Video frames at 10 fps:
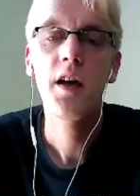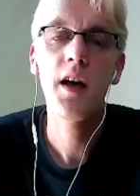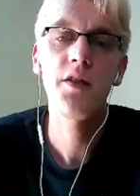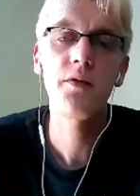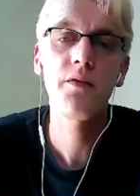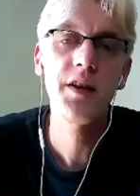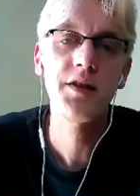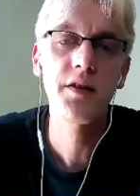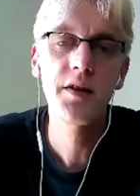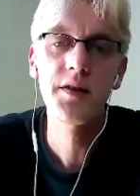And the
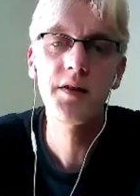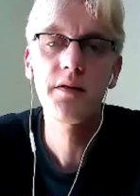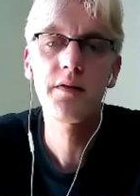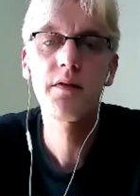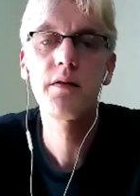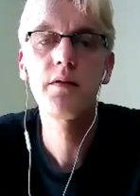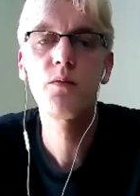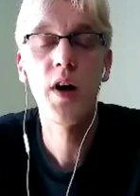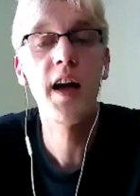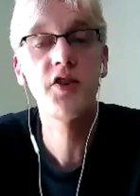reason is,
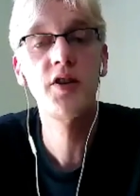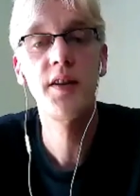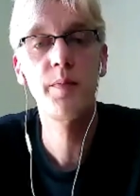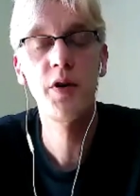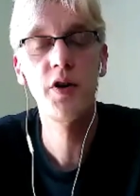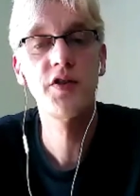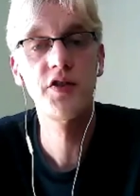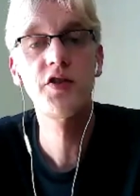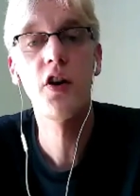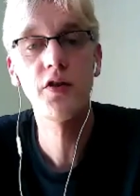well, actually the
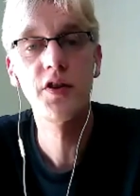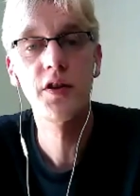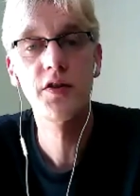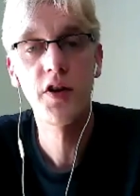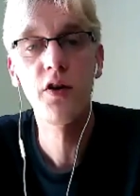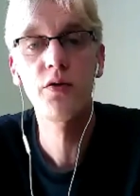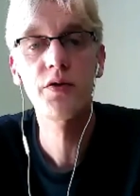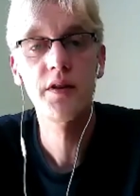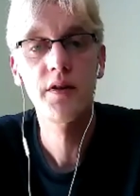person's doctor told